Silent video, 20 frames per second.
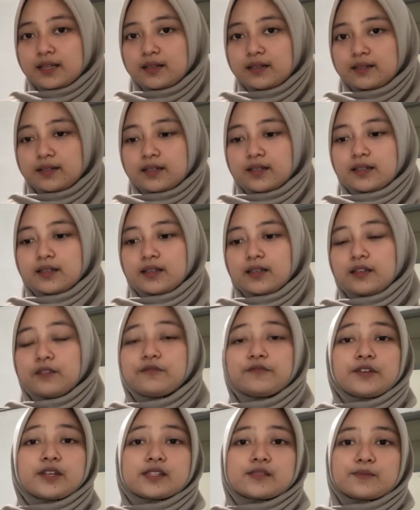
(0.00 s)
the
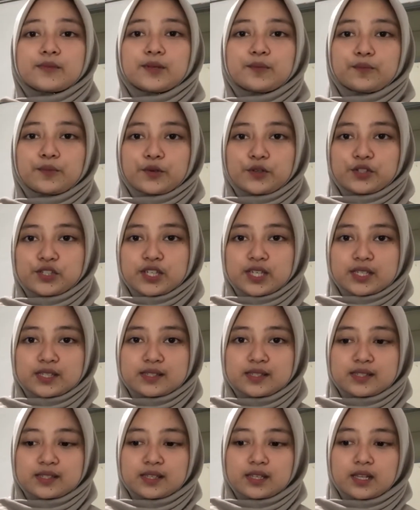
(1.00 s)
investment
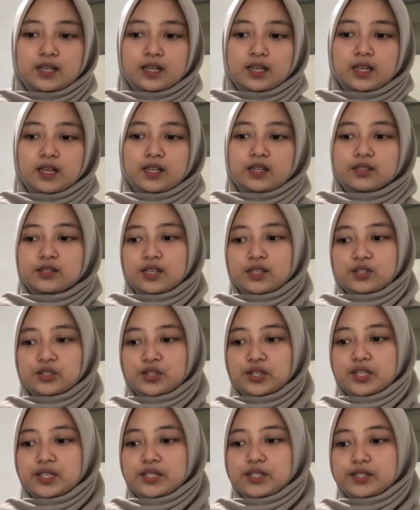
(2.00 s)
projects such
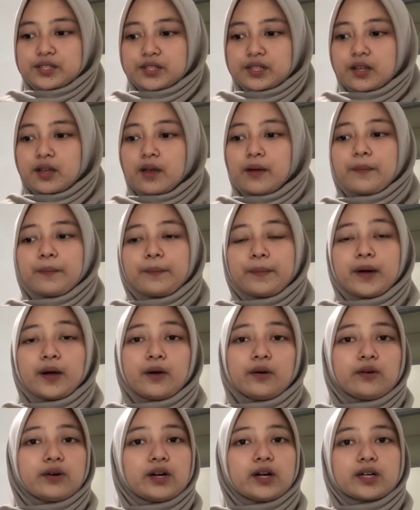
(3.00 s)
as
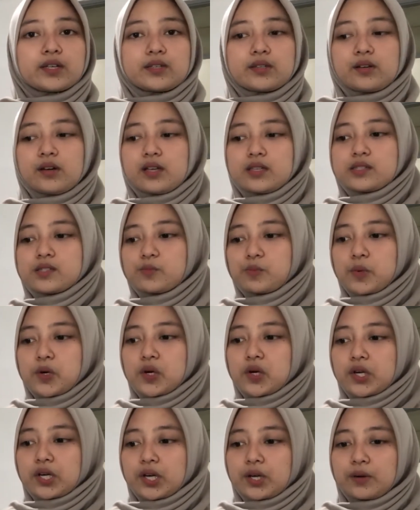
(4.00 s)
power,
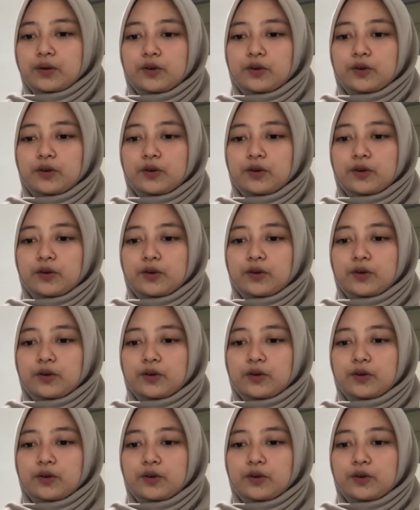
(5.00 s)
transport,